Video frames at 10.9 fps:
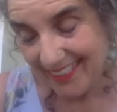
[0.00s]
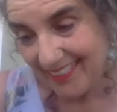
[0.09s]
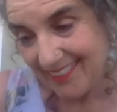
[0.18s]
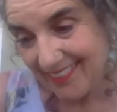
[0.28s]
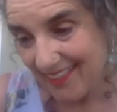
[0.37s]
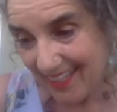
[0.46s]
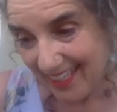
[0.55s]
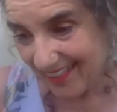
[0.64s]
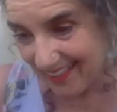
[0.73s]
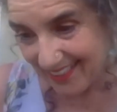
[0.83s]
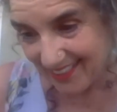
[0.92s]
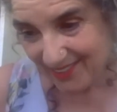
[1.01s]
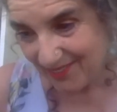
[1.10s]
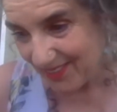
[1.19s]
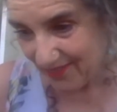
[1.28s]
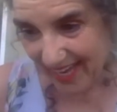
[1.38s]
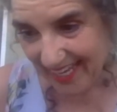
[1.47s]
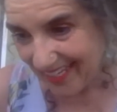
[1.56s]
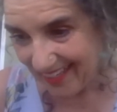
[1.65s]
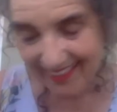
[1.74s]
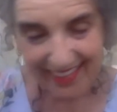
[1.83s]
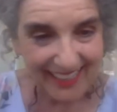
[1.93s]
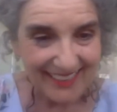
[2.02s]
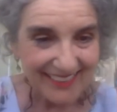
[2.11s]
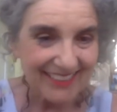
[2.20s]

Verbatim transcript: and to think that she was writing that